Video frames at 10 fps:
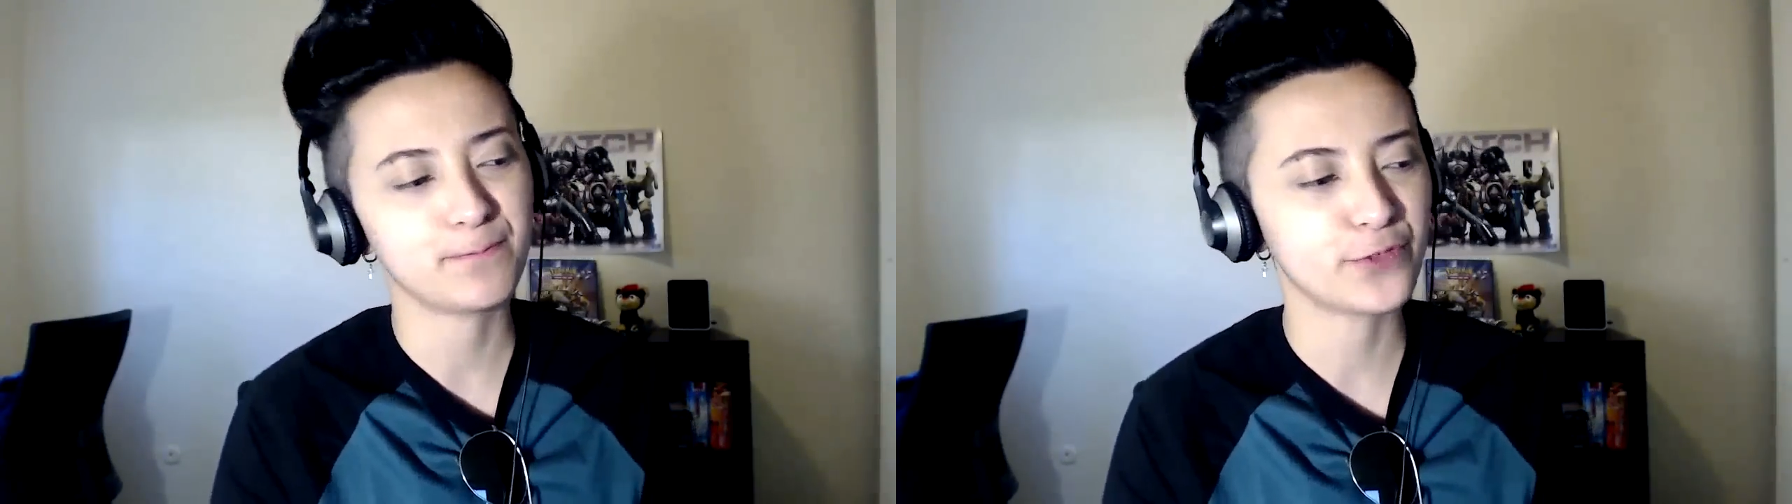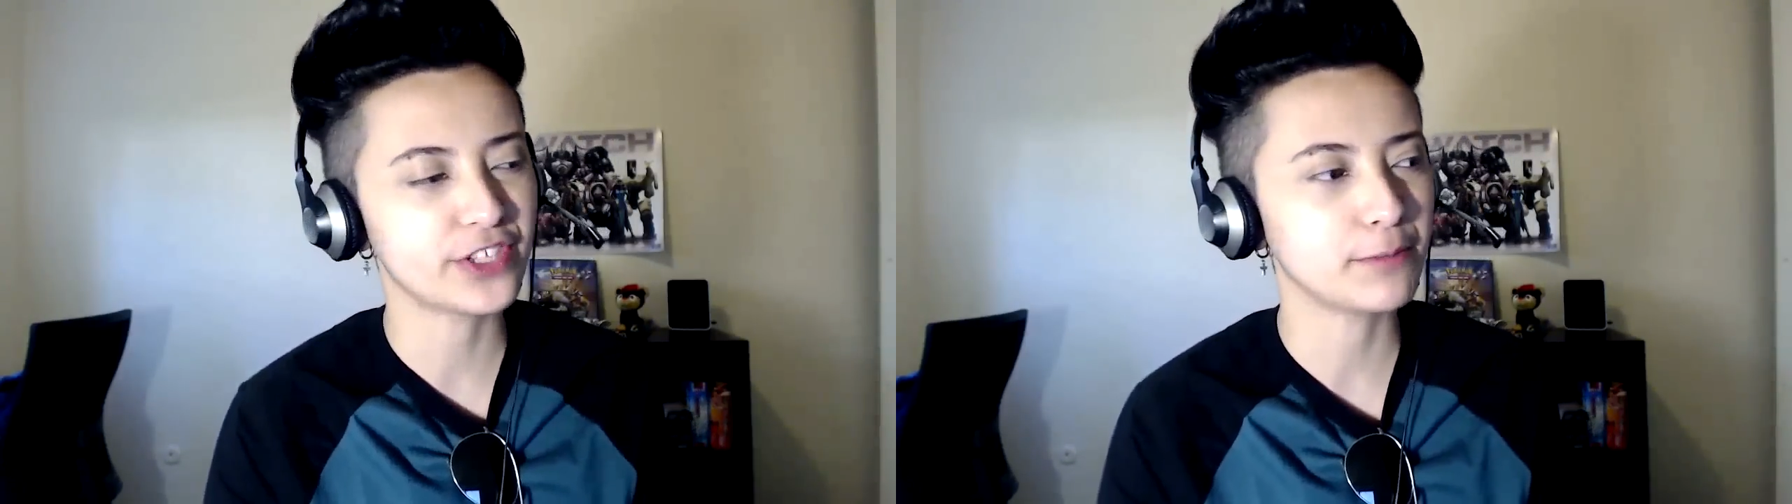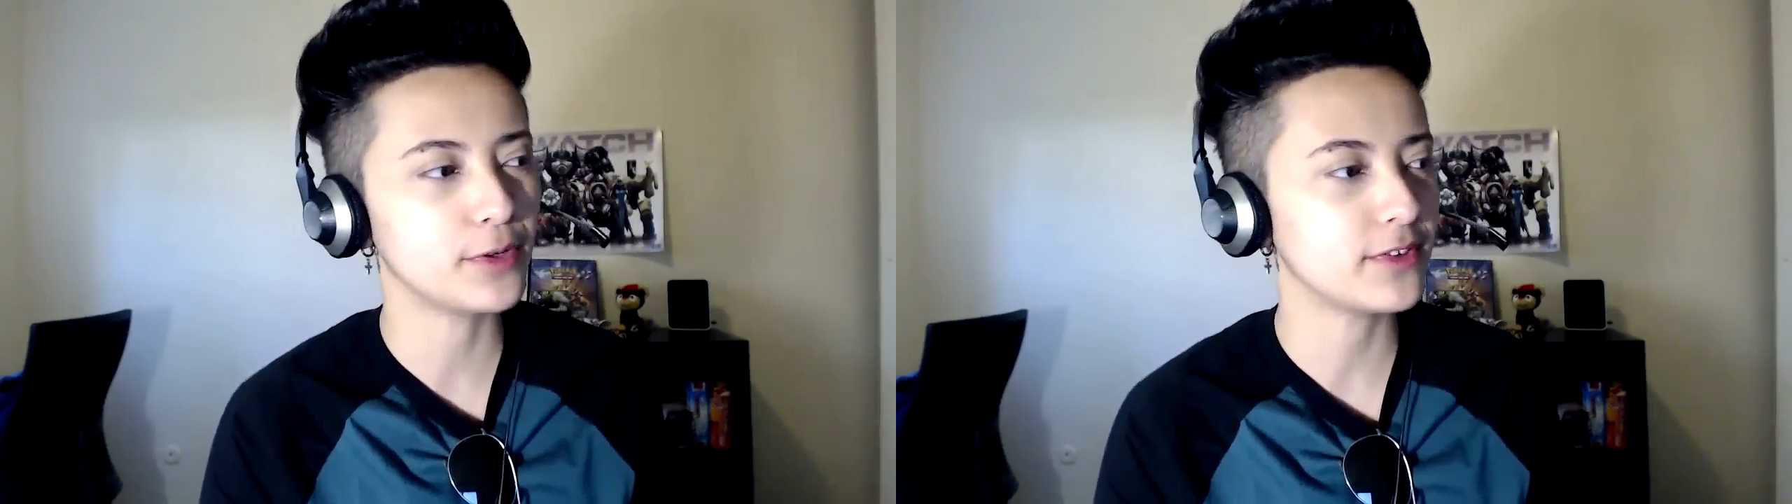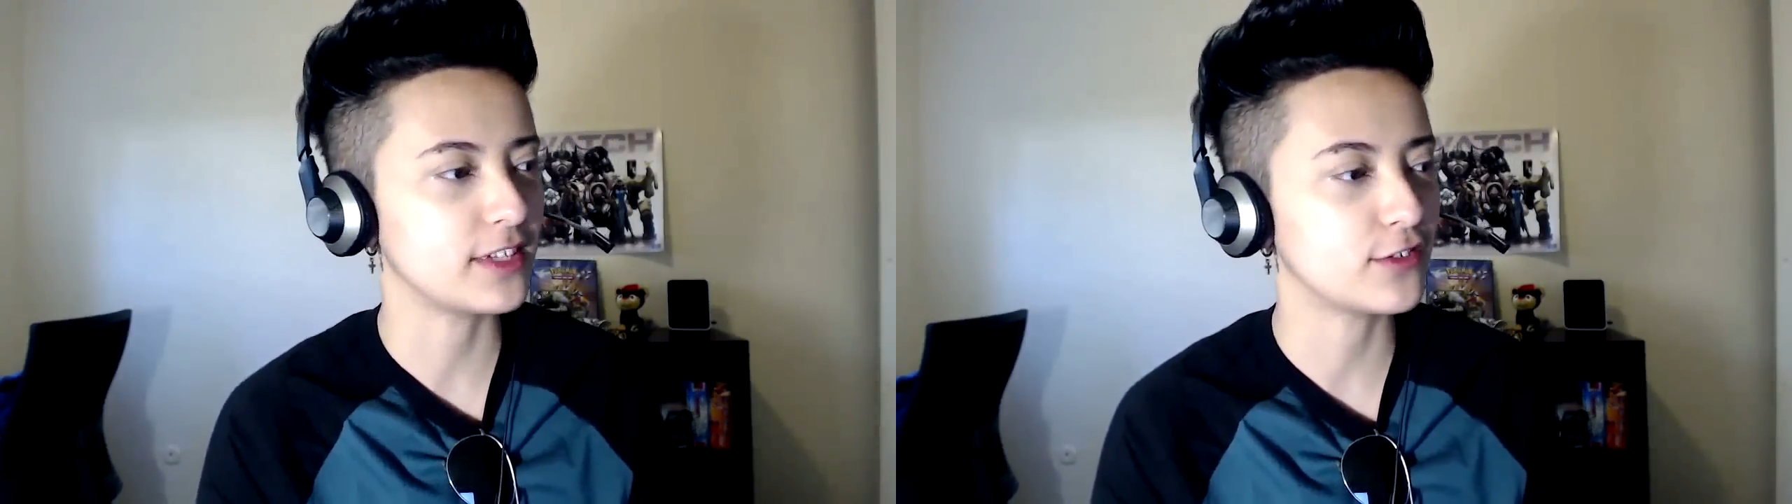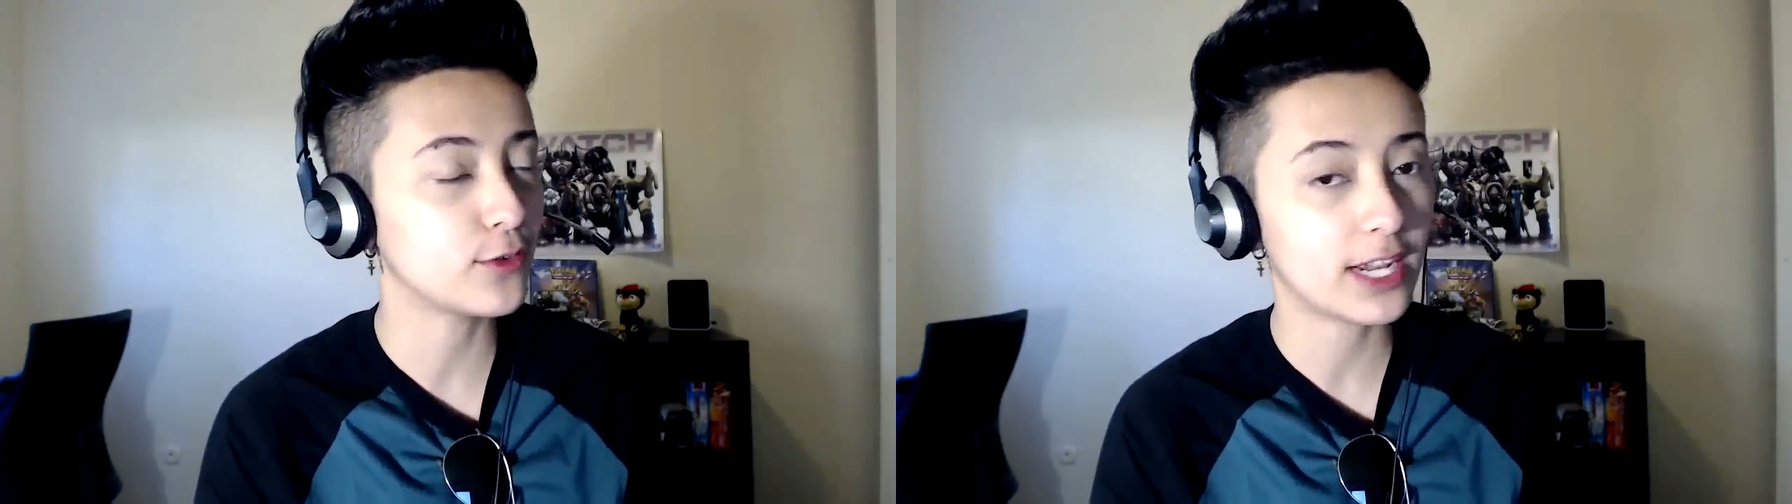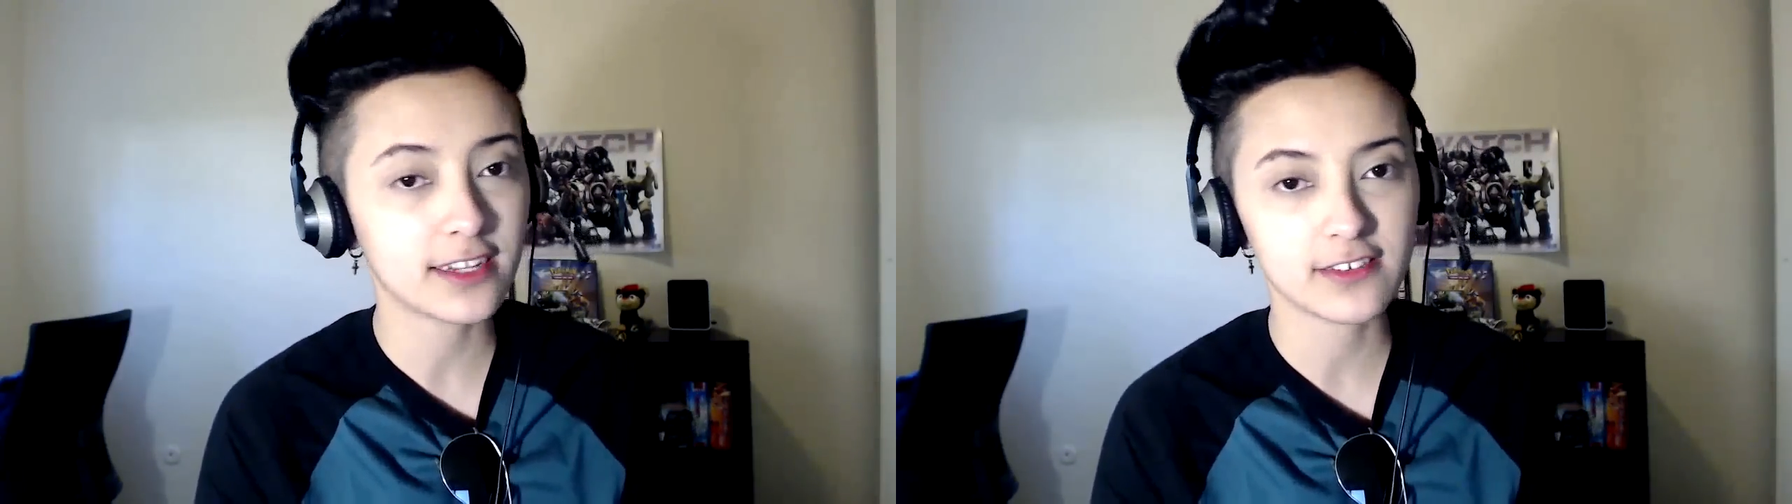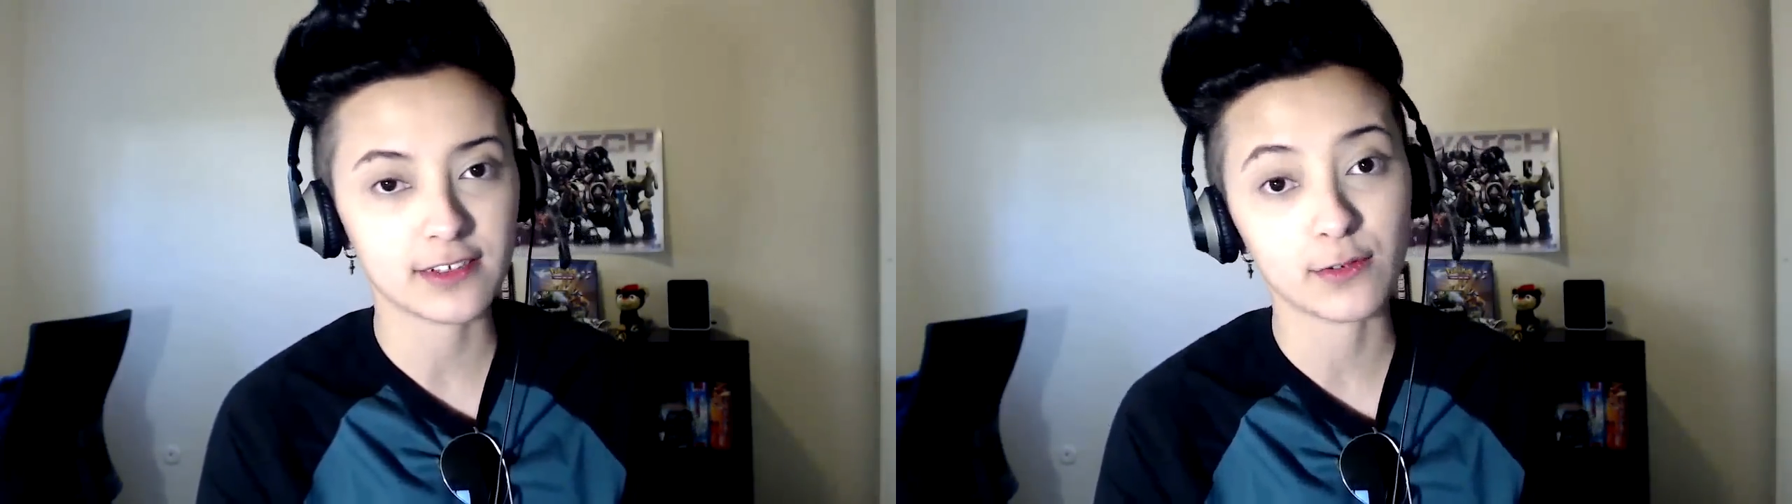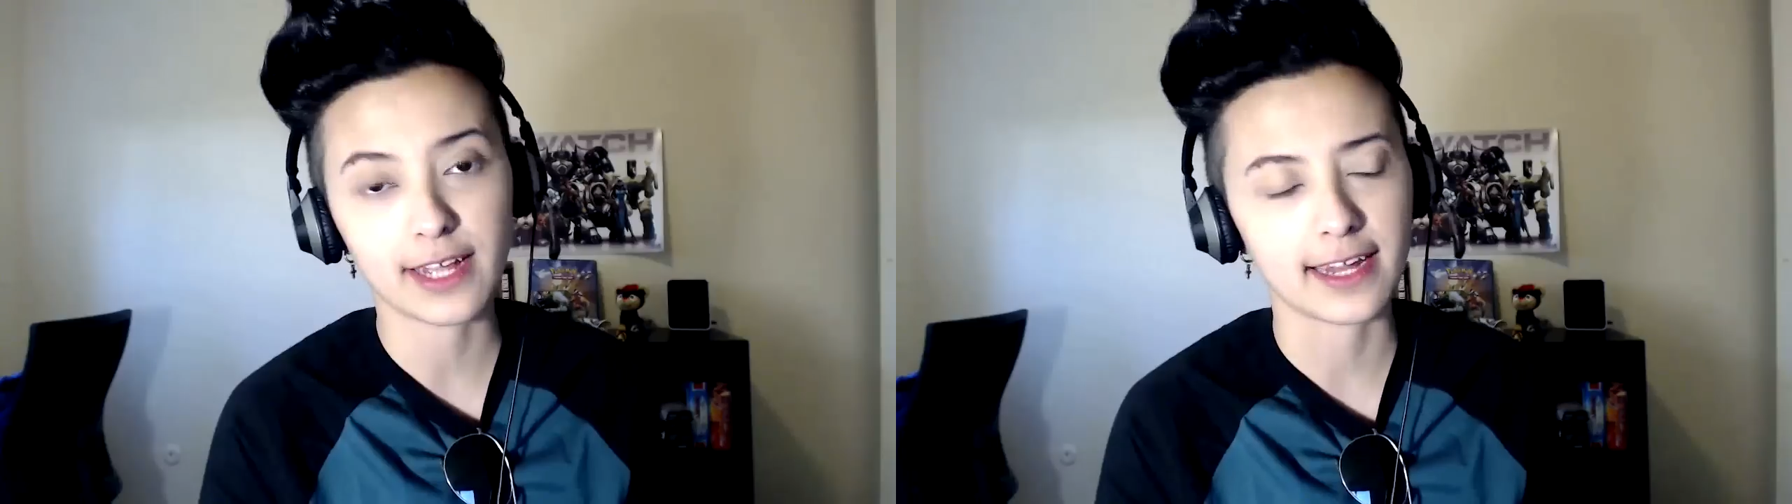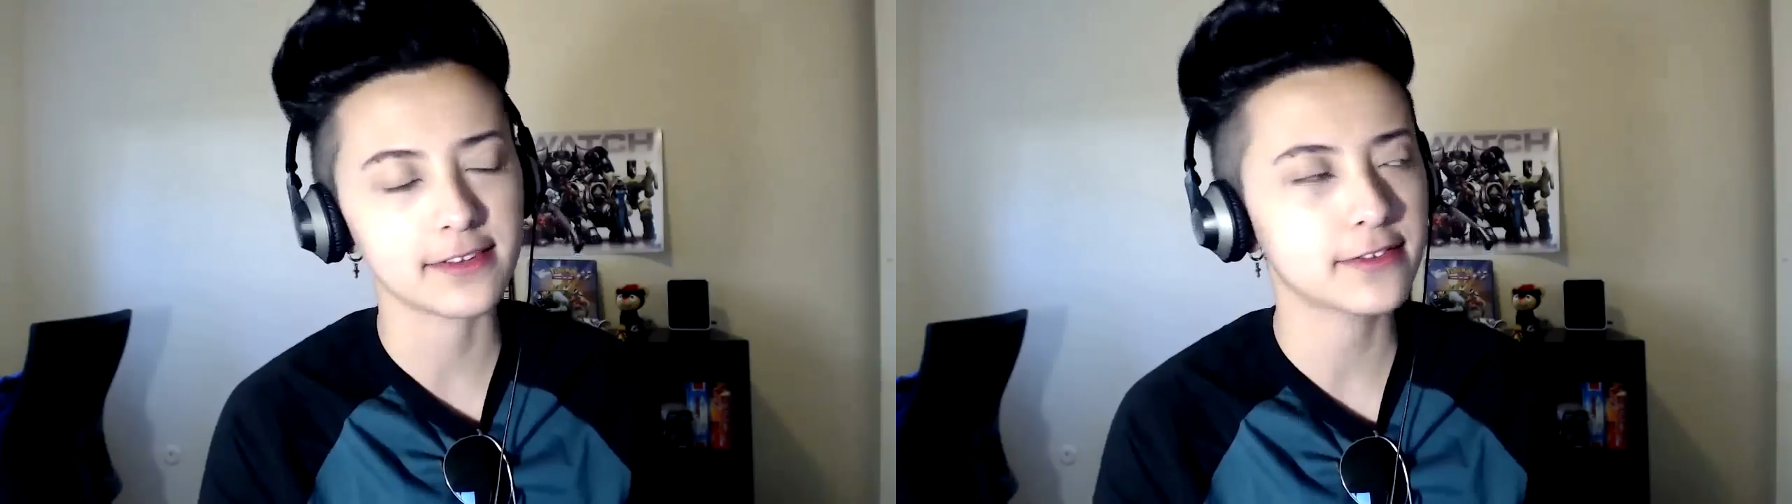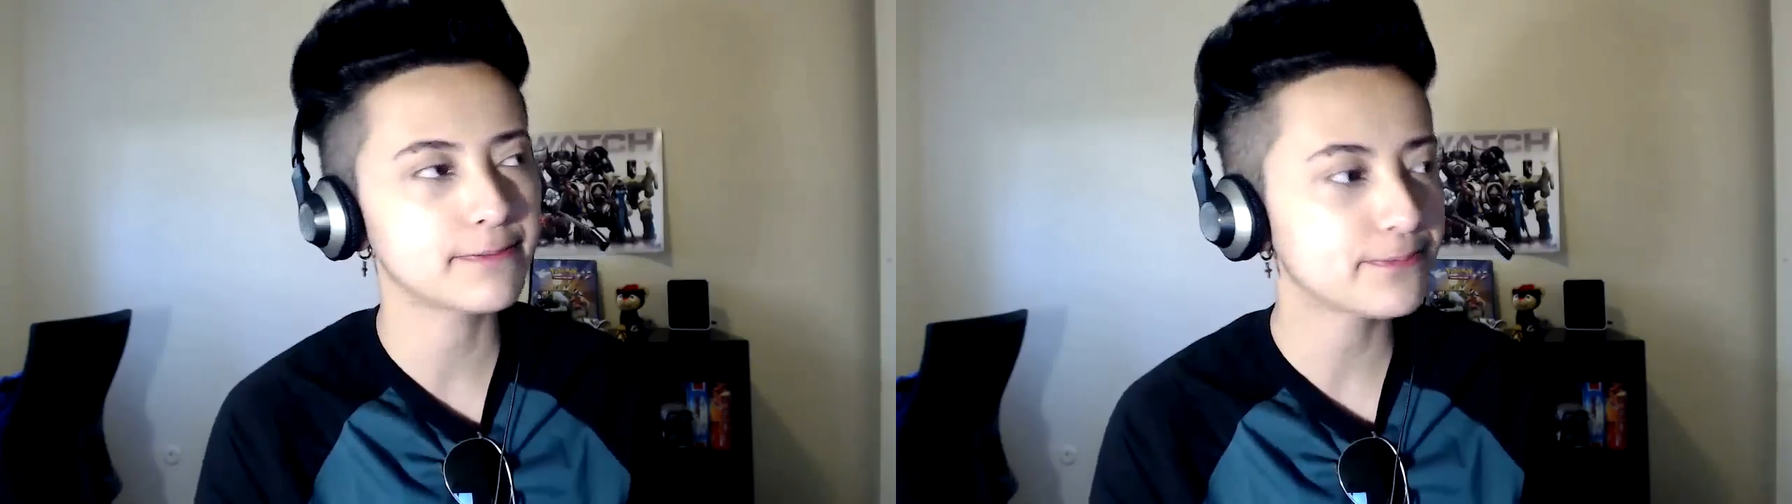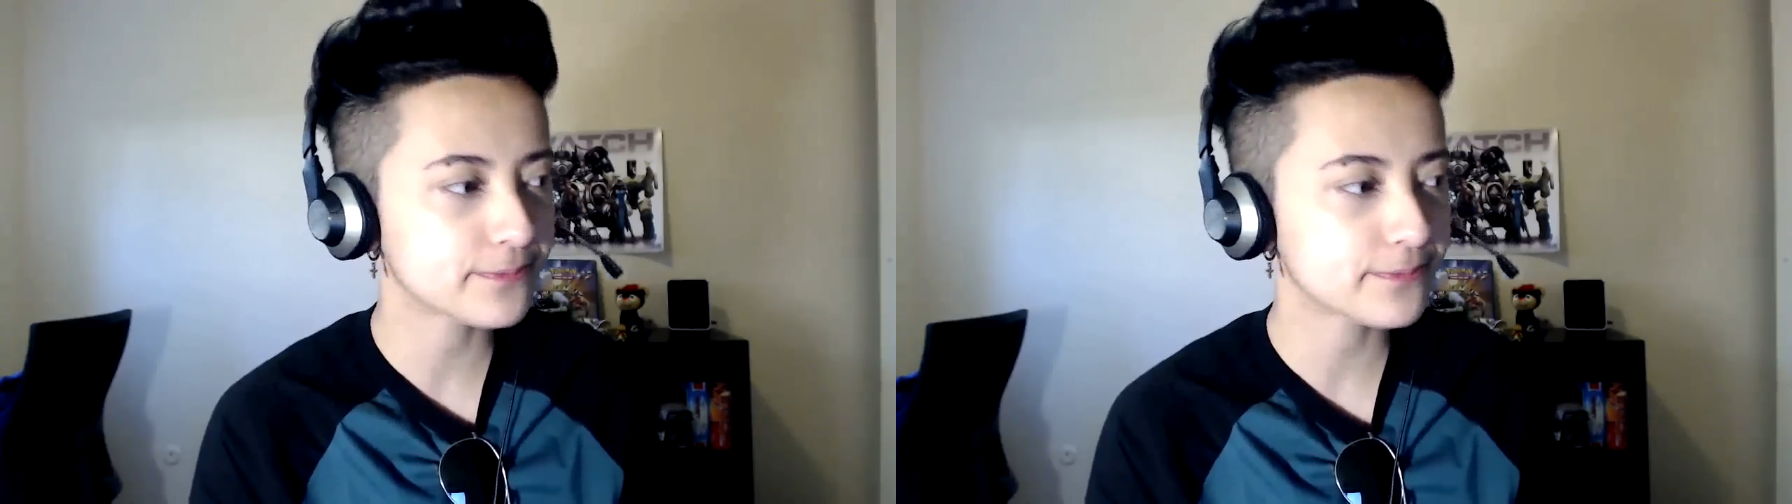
resembles a Snorlax, they're all cats.